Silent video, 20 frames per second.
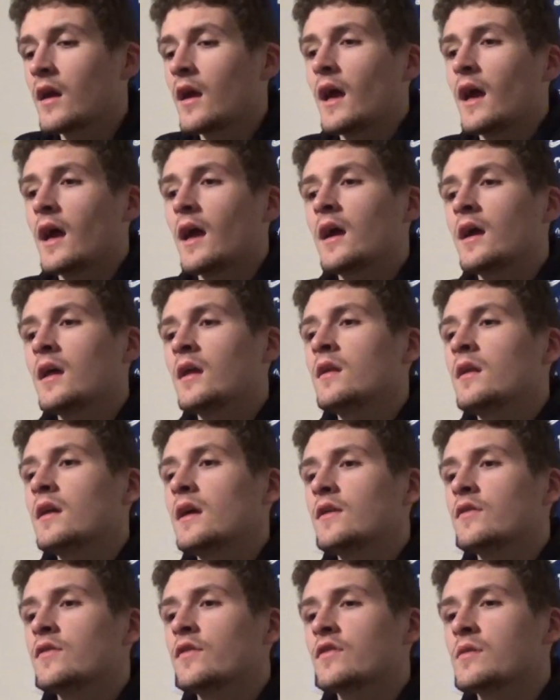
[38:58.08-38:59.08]
And
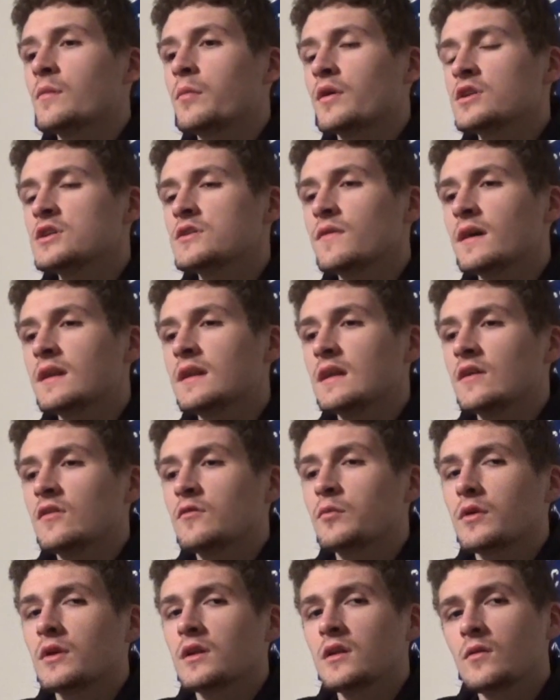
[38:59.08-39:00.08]
it's just a bunch of ideas
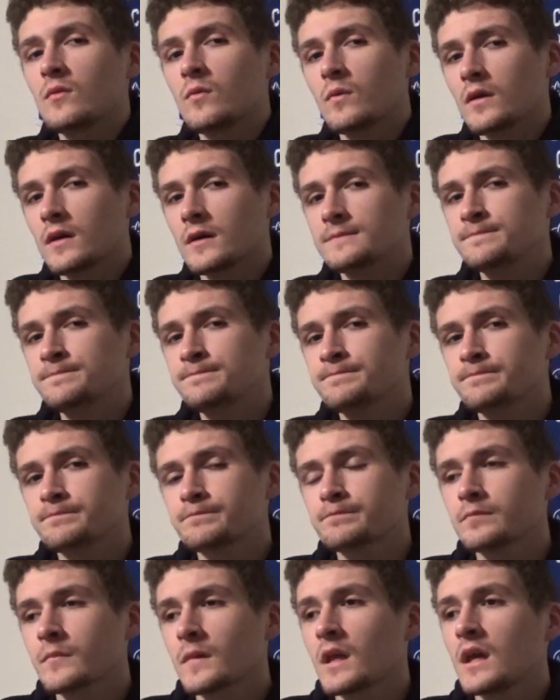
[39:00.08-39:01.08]
put into one.
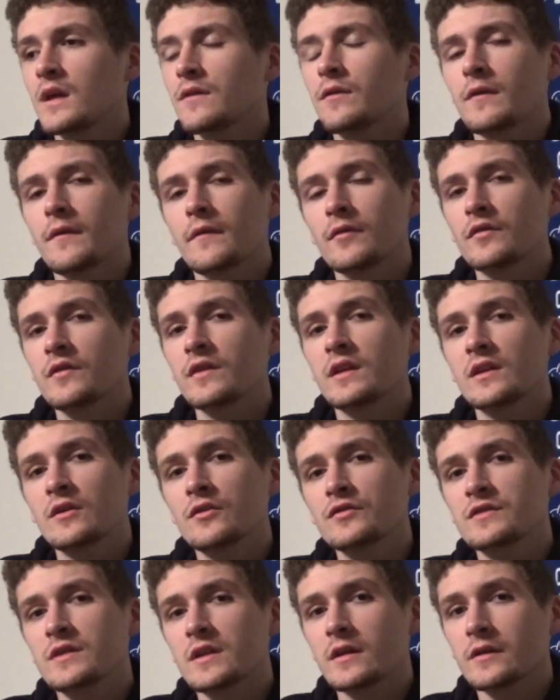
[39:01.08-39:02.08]
If you've ever seen
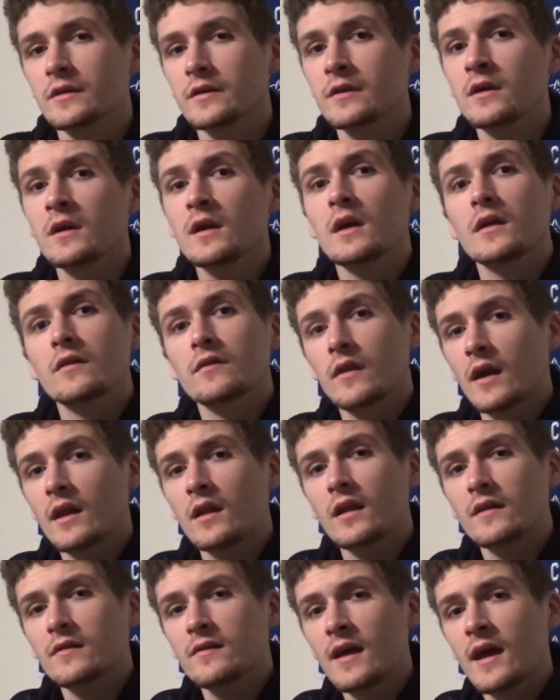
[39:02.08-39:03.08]
Interstellar, it's kind
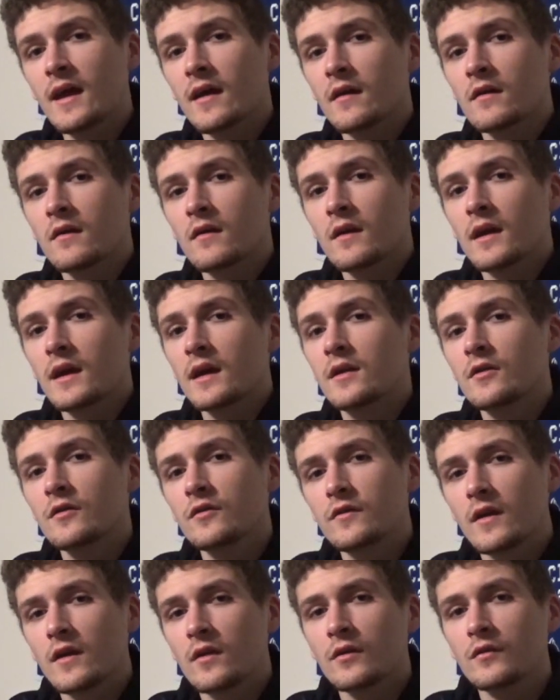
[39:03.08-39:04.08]
of like that.
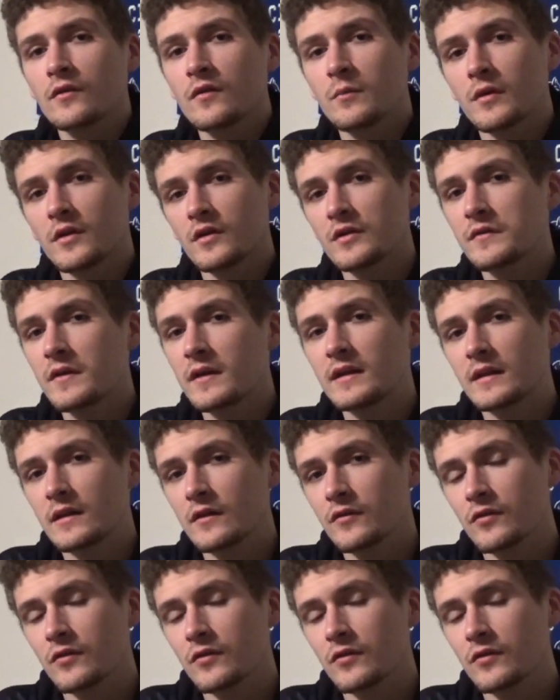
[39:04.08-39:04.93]
Interstellar is a bunch of ideas